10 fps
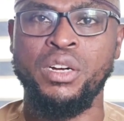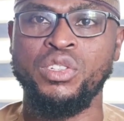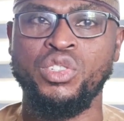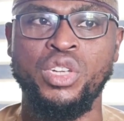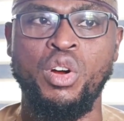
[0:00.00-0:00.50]

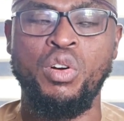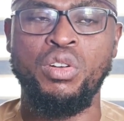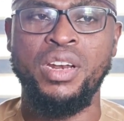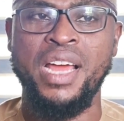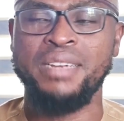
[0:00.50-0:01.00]
because
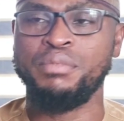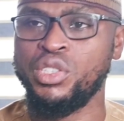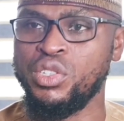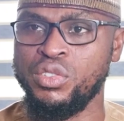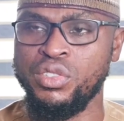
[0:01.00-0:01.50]
all
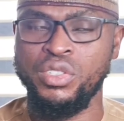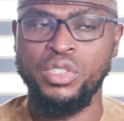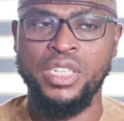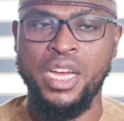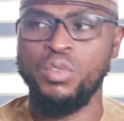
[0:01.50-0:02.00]

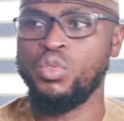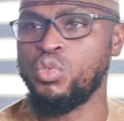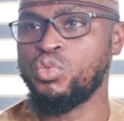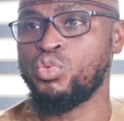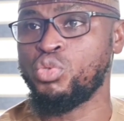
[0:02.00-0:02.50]
admissions now
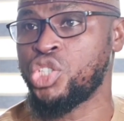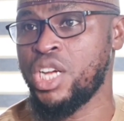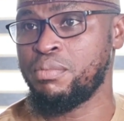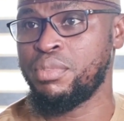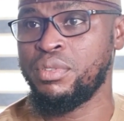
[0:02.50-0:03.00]
go through
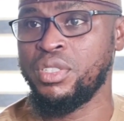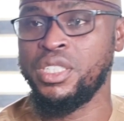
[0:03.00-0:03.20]
JAMB,